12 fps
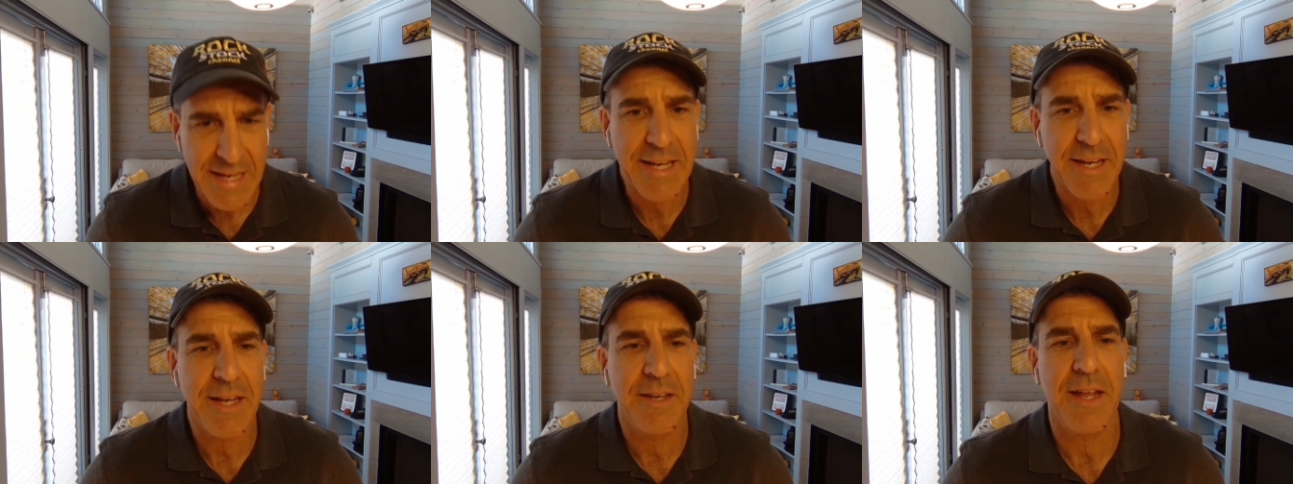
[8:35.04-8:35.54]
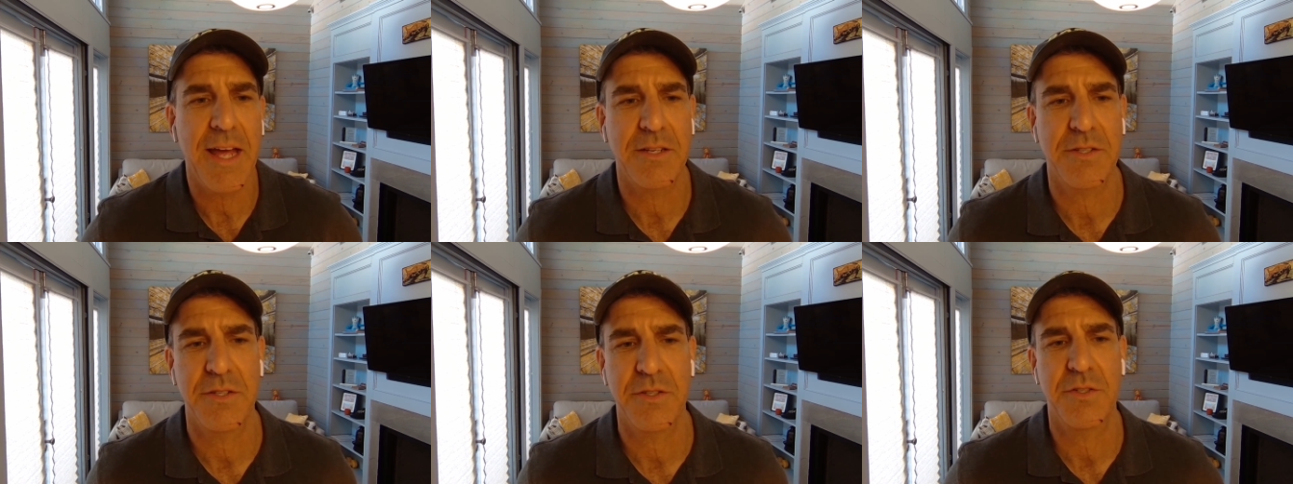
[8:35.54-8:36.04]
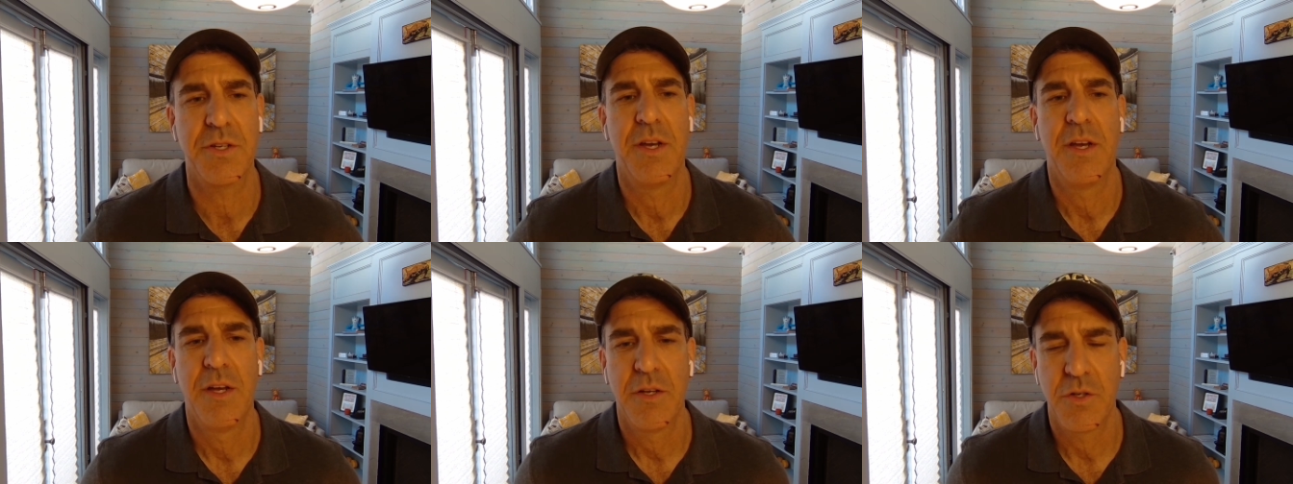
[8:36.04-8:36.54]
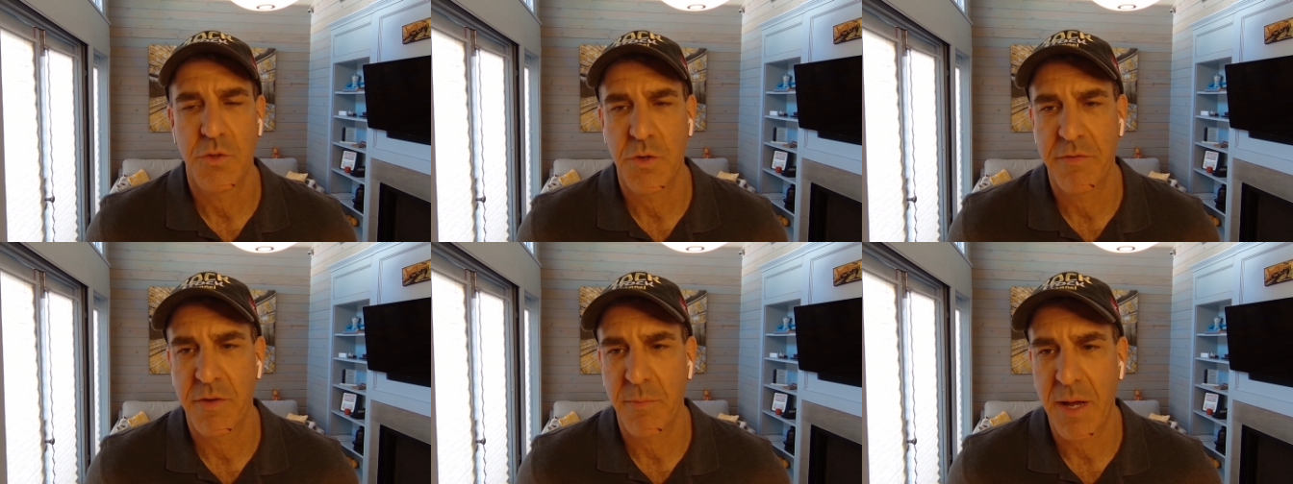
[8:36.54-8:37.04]
in indexes
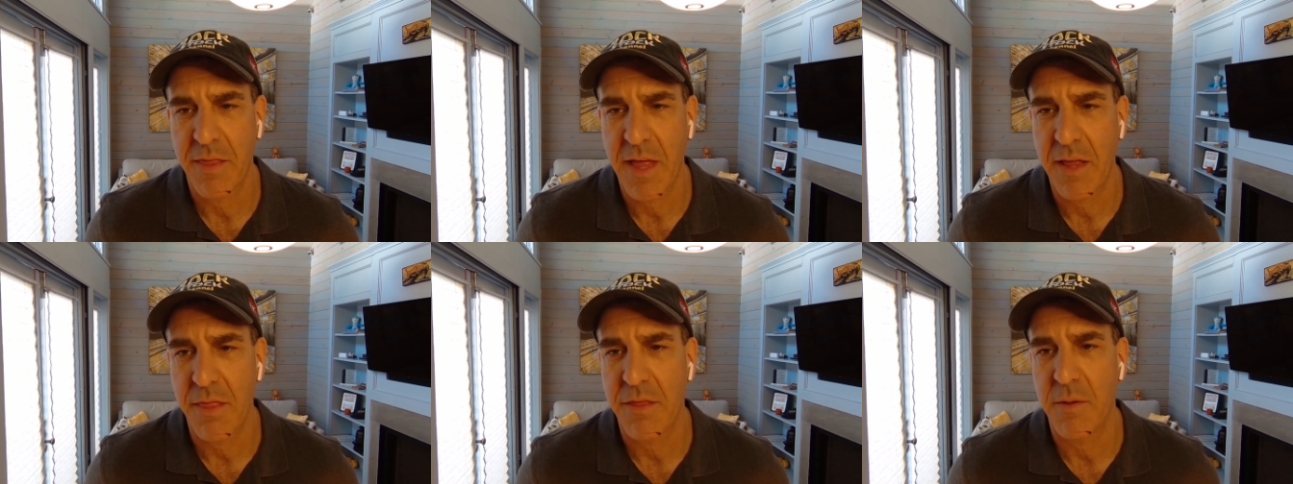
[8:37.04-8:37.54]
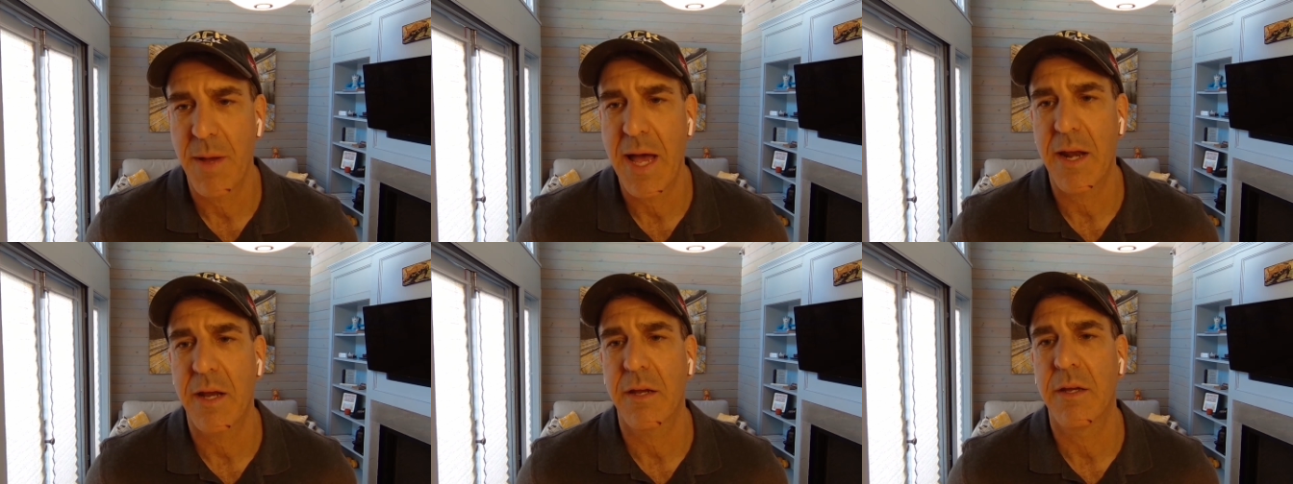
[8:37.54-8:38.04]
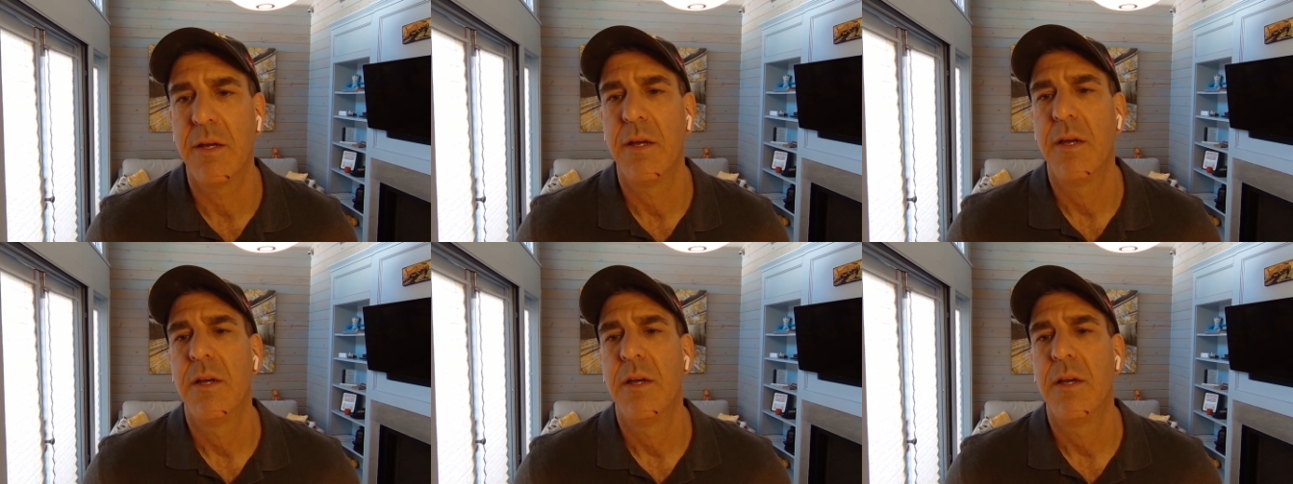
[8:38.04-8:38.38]
driven by that thematic.